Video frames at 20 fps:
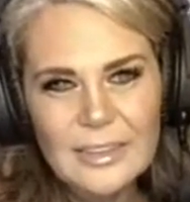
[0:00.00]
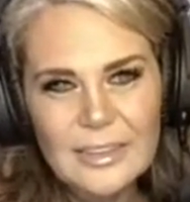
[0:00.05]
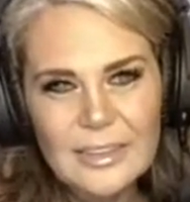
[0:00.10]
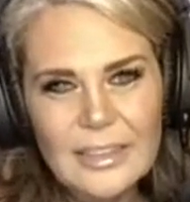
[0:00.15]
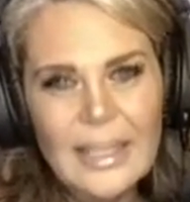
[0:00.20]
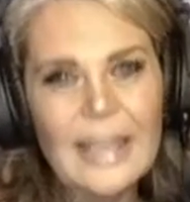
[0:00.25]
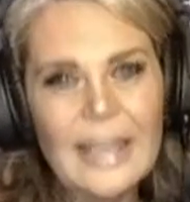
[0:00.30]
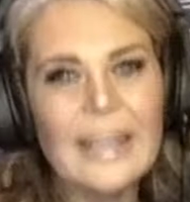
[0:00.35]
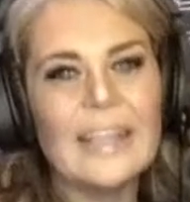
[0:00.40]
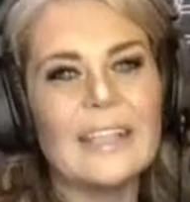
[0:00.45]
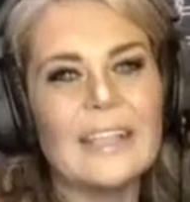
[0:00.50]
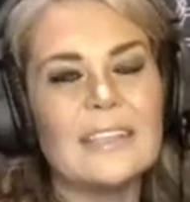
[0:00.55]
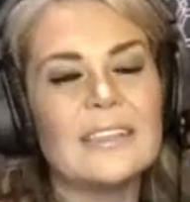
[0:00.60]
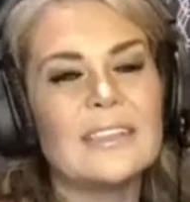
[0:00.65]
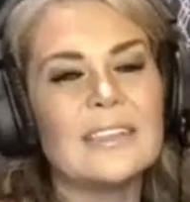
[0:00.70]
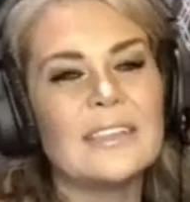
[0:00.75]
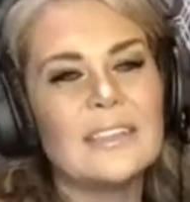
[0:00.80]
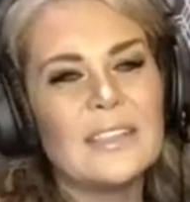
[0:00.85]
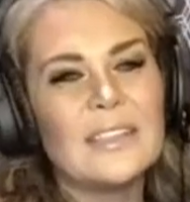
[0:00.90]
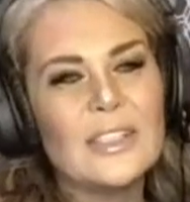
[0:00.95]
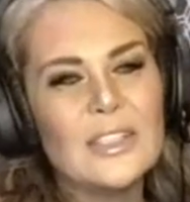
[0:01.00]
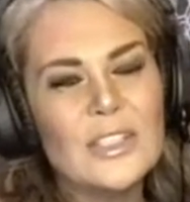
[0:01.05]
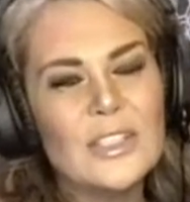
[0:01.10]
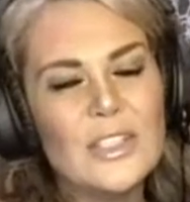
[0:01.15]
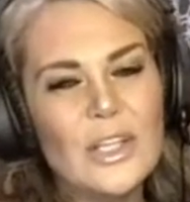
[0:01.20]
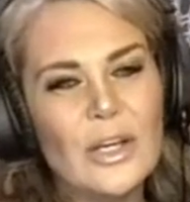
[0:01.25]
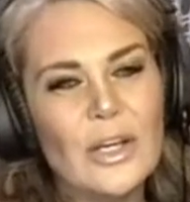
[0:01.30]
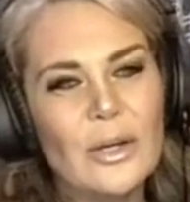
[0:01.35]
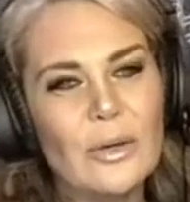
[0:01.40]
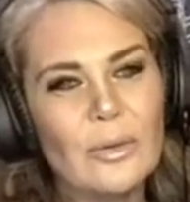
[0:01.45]
Yeah.
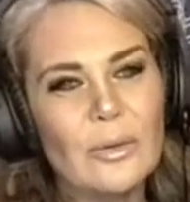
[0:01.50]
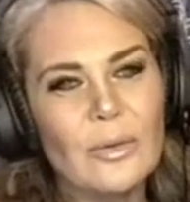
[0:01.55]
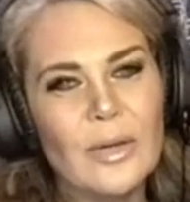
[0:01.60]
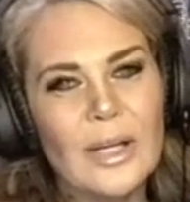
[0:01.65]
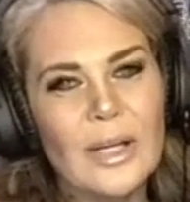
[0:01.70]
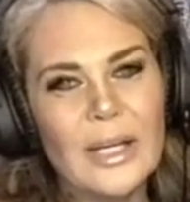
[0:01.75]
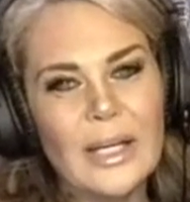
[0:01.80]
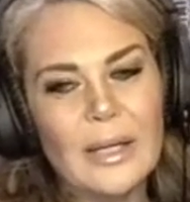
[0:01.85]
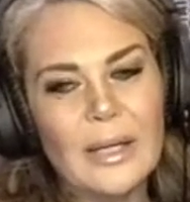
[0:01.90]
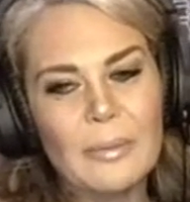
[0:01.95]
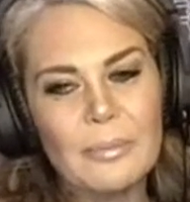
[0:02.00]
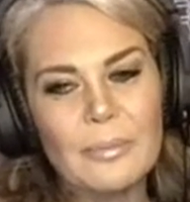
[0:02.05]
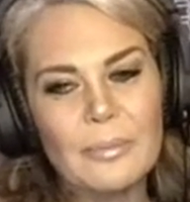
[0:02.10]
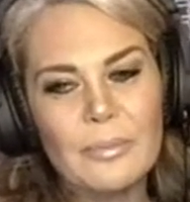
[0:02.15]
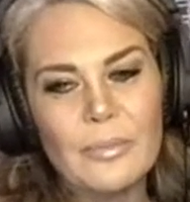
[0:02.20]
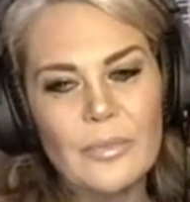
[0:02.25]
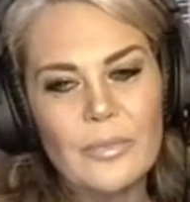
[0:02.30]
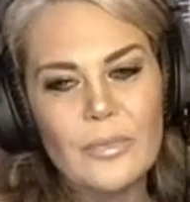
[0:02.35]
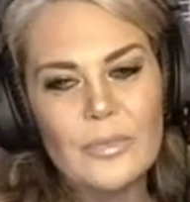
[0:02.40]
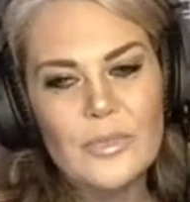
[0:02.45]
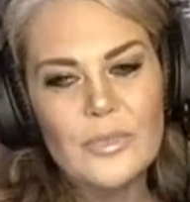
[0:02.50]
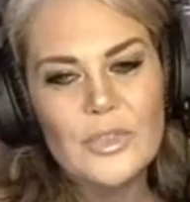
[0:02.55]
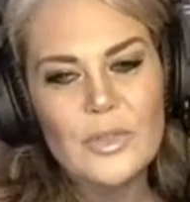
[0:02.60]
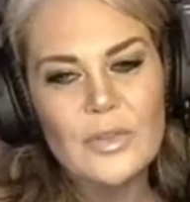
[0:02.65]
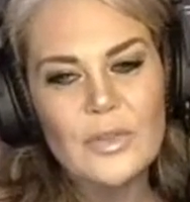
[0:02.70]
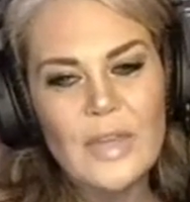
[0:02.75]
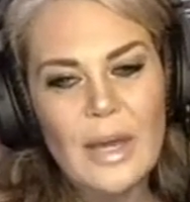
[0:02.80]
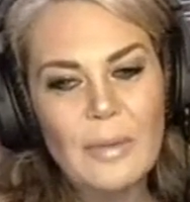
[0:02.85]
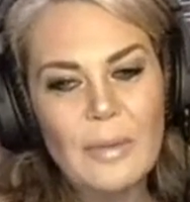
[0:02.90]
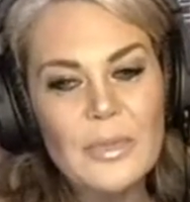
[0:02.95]
So so
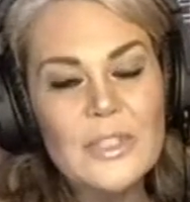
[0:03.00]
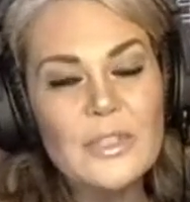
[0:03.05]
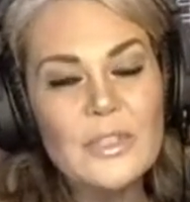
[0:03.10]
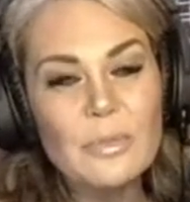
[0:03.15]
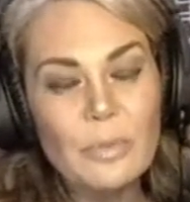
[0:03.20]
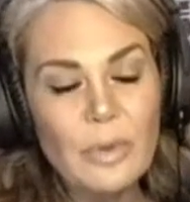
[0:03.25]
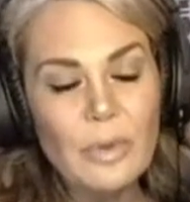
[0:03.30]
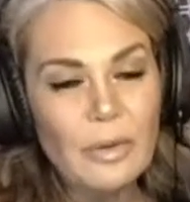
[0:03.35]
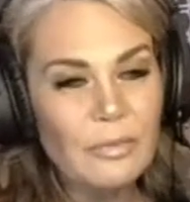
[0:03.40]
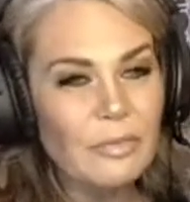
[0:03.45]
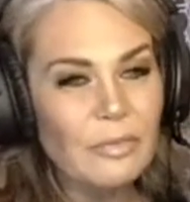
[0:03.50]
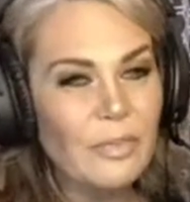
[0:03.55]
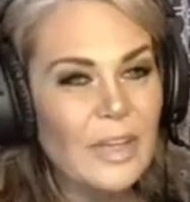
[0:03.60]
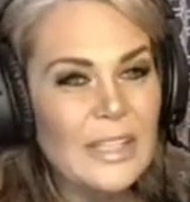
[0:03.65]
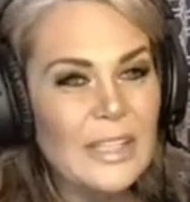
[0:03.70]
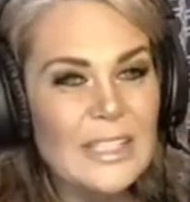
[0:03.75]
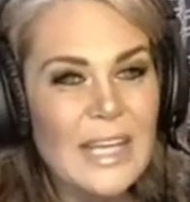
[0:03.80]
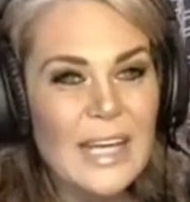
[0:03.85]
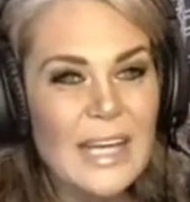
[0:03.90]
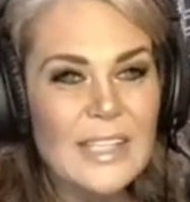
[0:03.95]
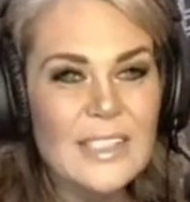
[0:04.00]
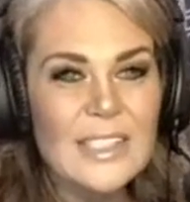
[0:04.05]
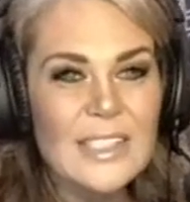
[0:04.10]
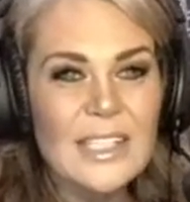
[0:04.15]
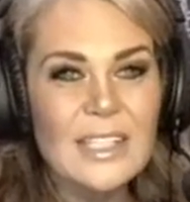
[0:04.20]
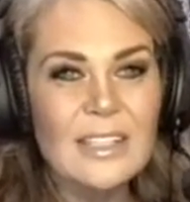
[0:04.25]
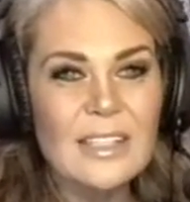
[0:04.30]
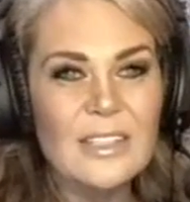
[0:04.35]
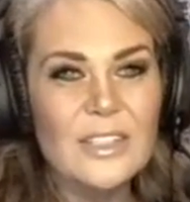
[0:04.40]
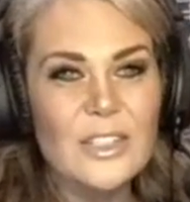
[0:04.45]
that was fantastic.